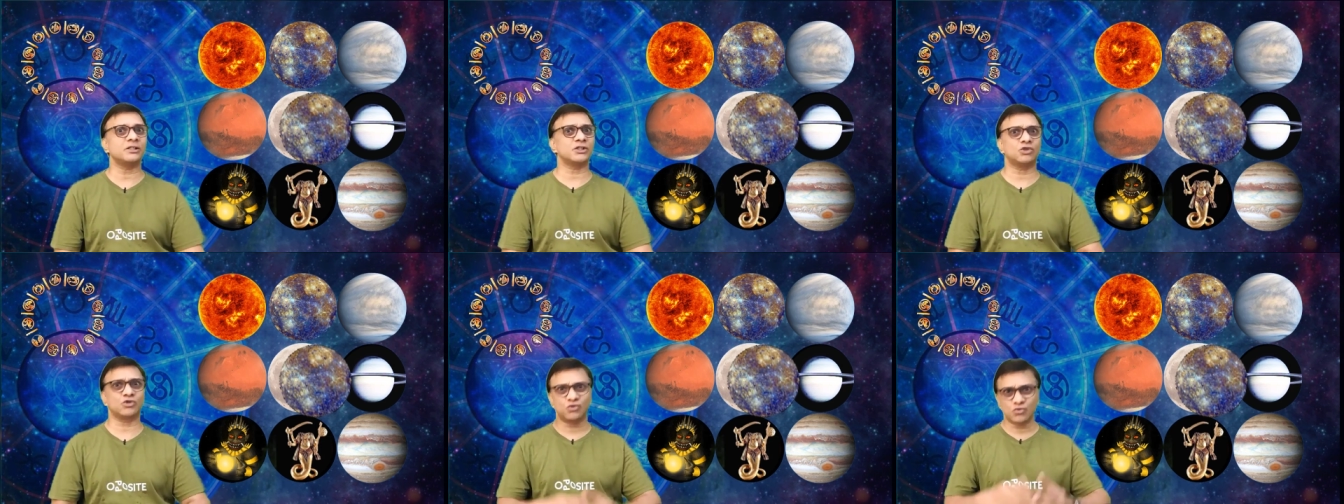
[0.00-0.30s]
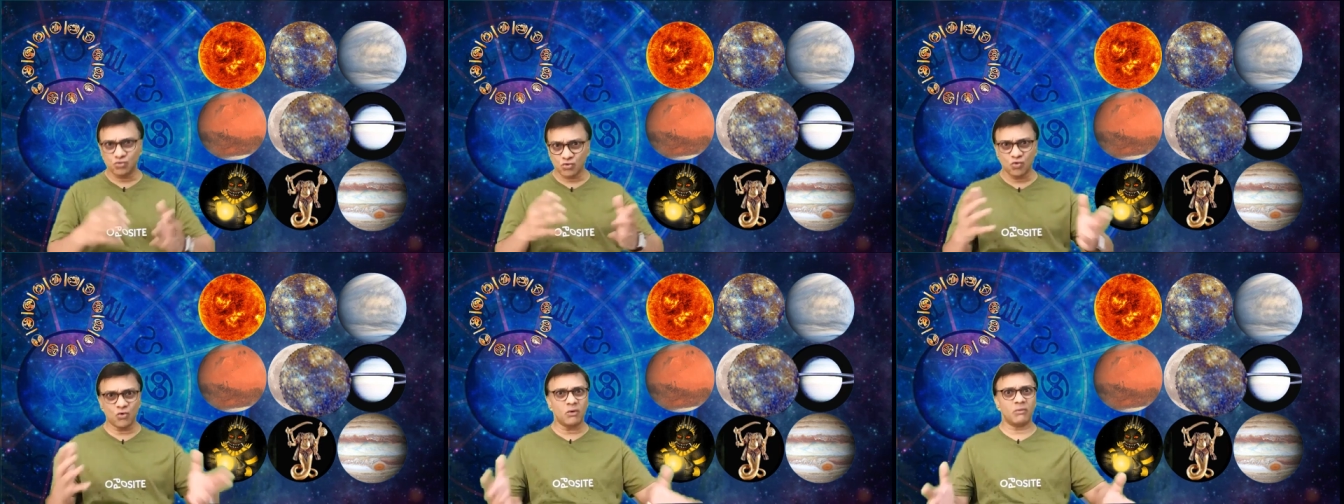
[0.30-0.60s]
it's
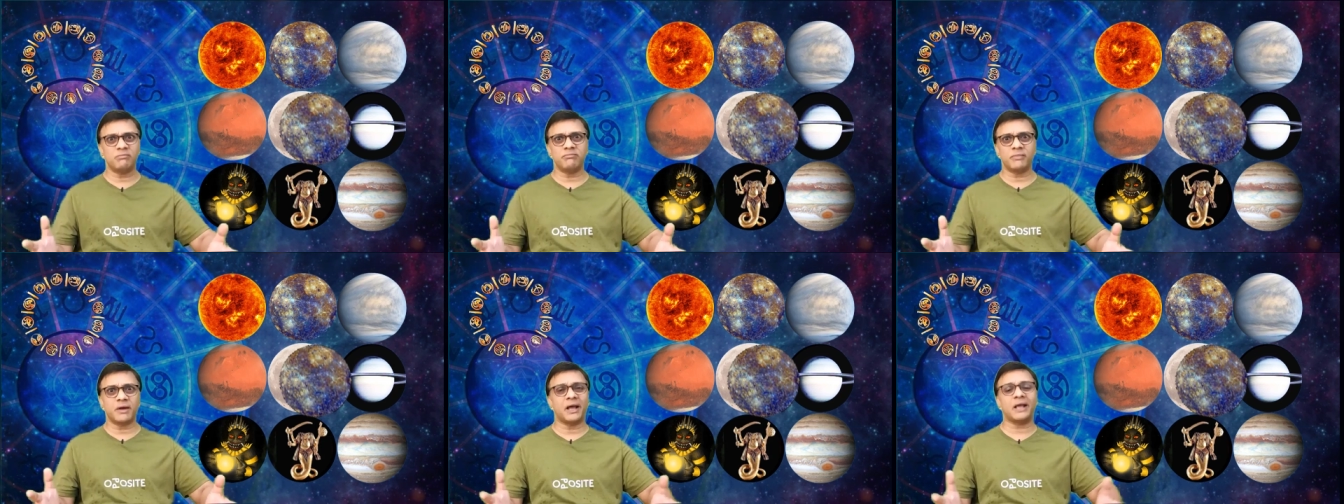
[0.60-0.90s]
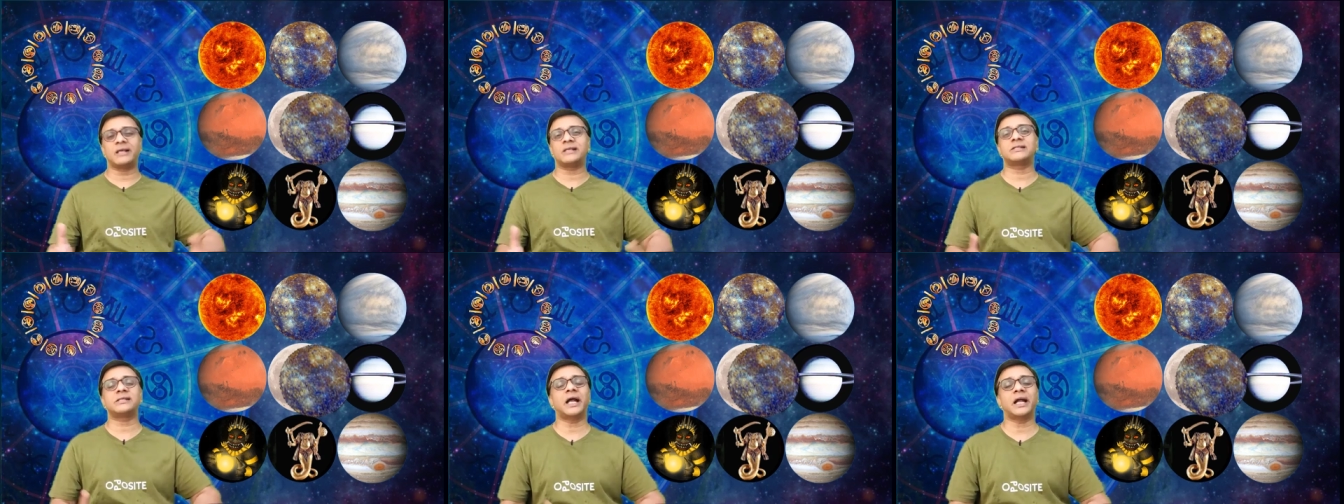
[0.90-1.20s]
too
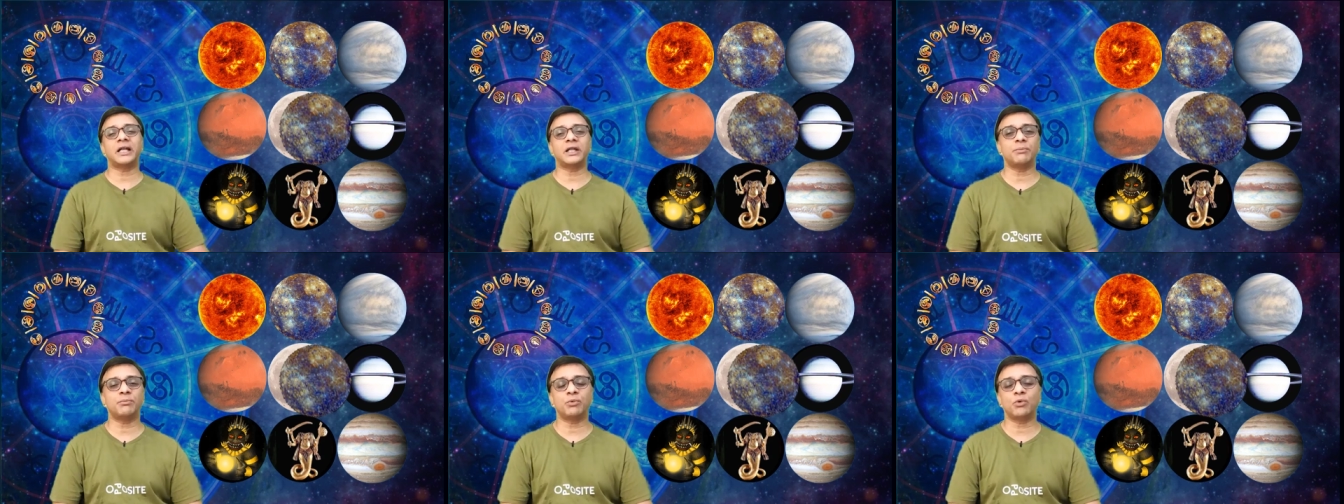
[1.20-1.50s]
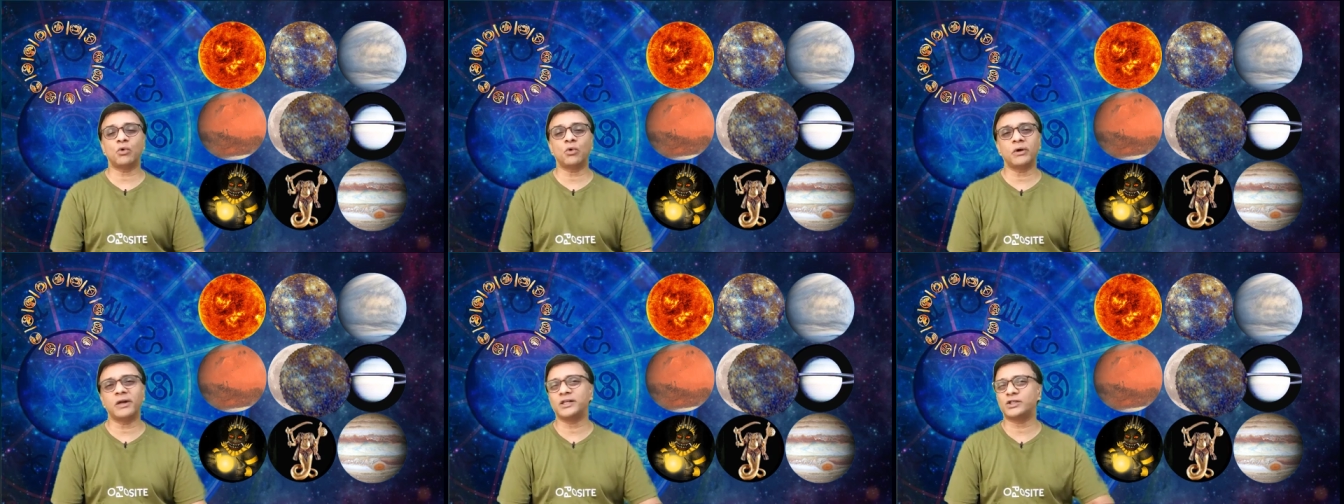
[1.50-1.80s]
anxiety
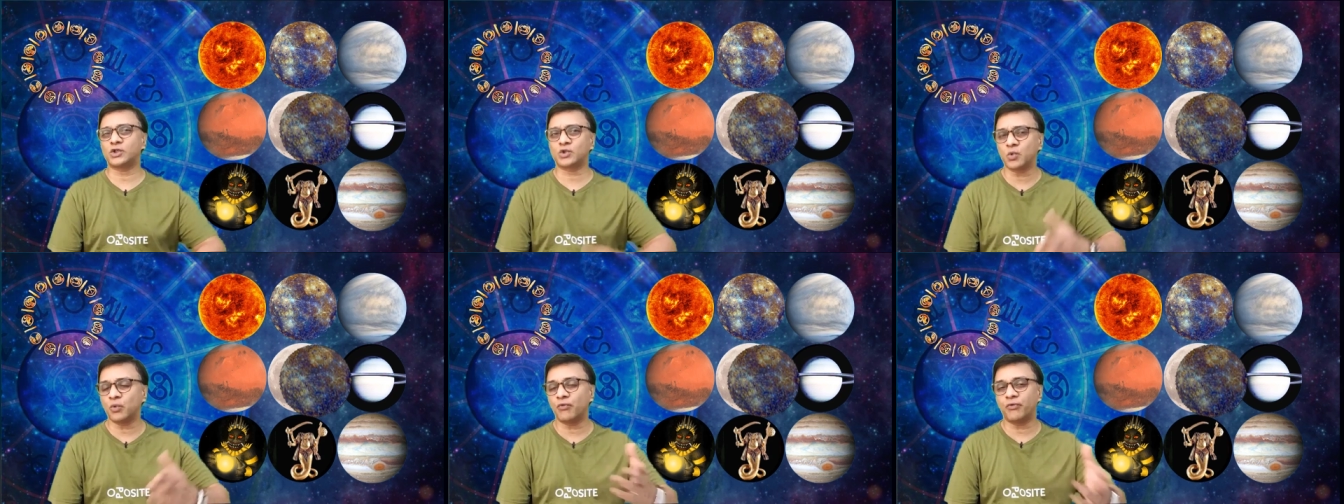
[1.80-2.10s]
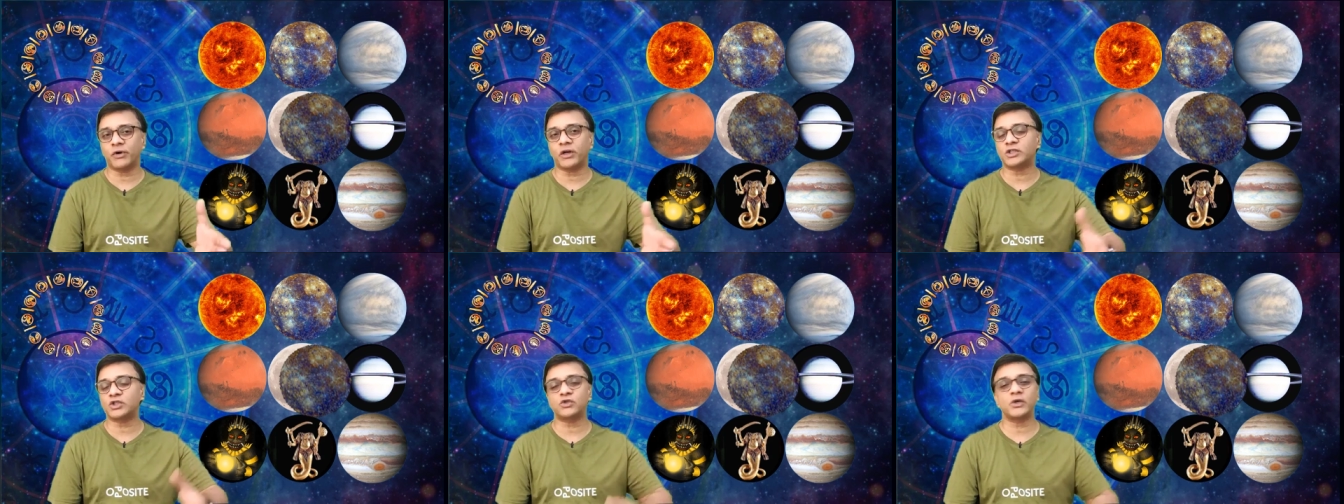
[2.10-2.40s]
prone, it's too
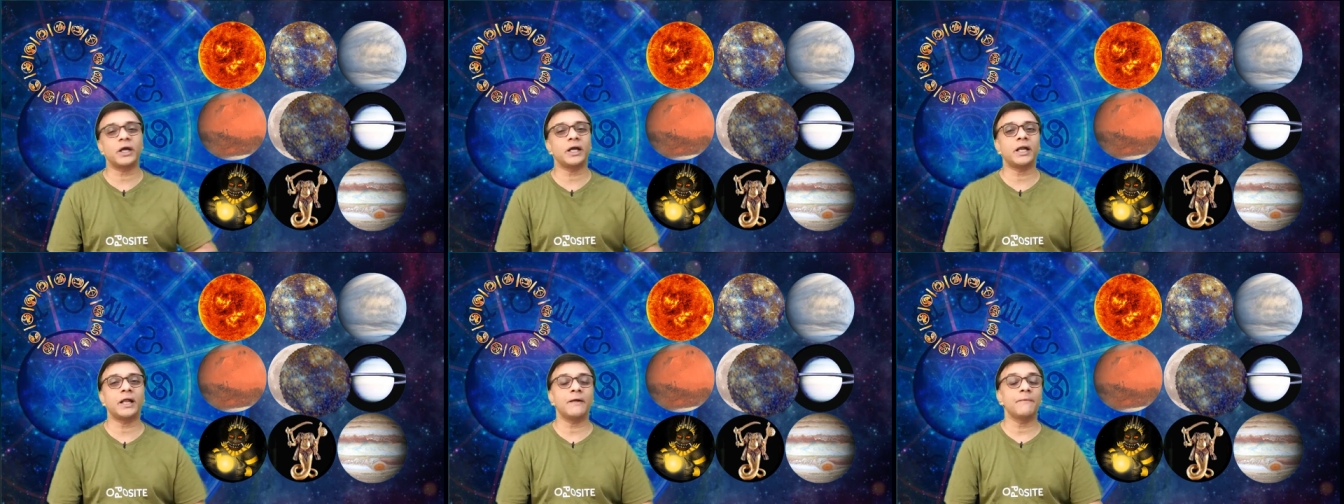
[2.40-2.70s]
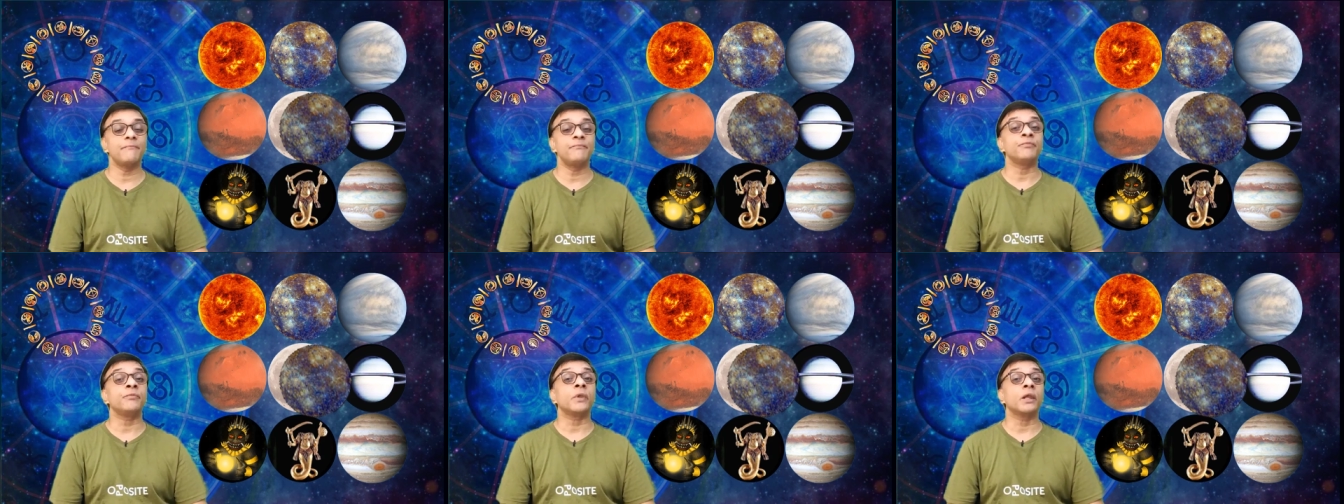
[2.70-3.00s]

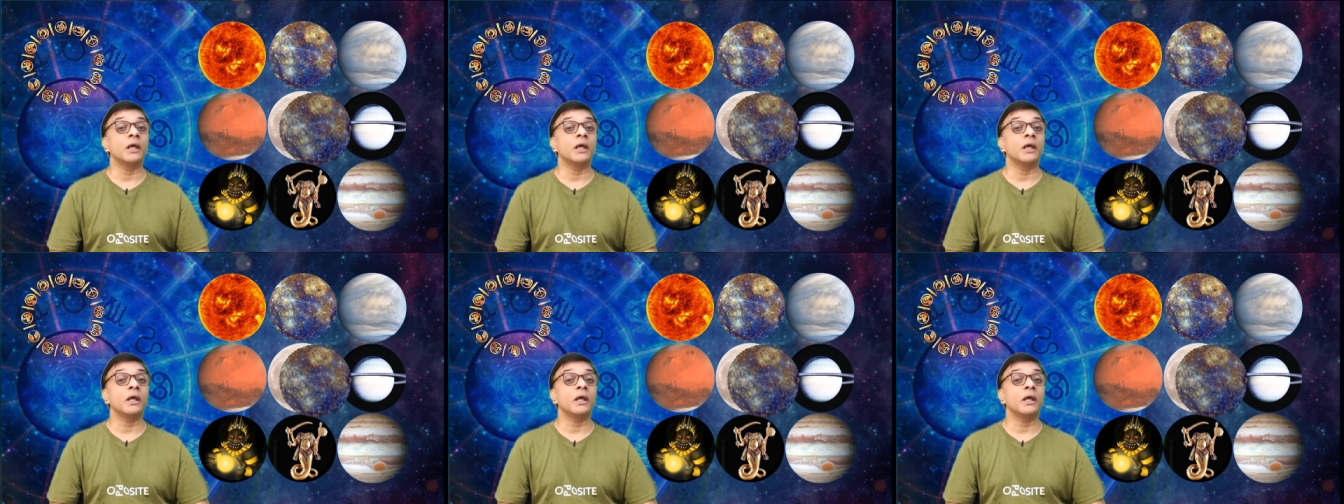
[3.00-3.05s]
frustrating,